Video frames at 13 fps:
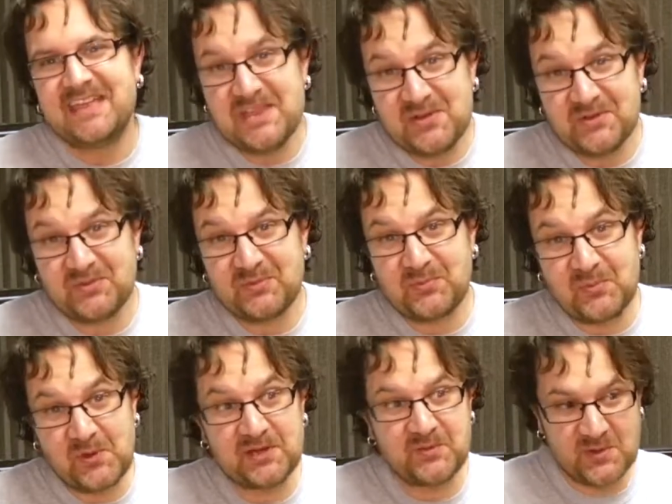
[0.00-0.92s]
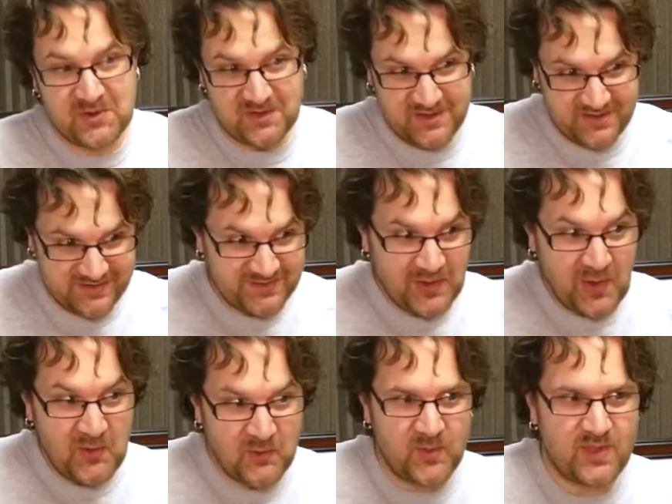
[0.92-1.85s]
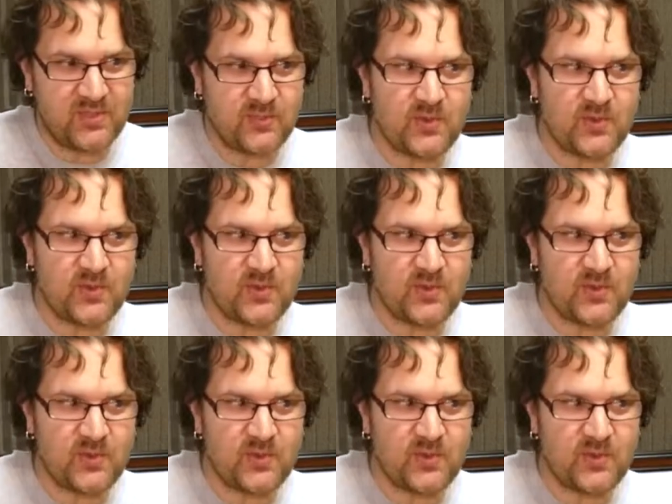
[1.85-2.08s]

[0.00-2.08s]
Here's what we're going to start with.